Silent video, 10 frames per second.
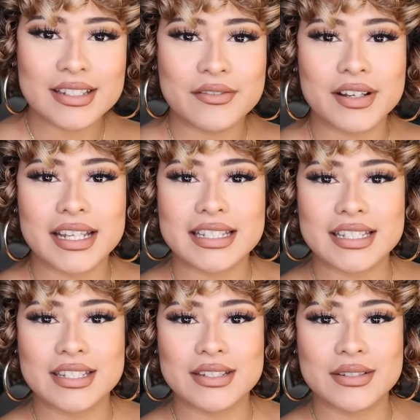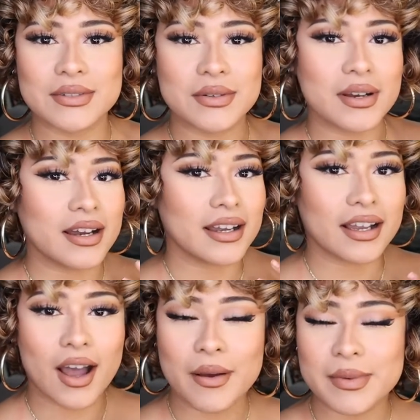Don't forget to
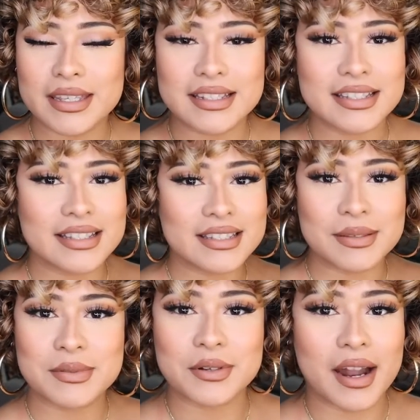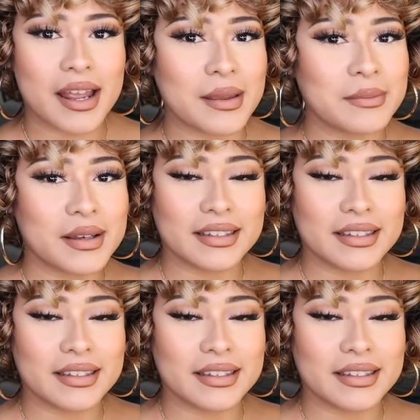comment, subscribe,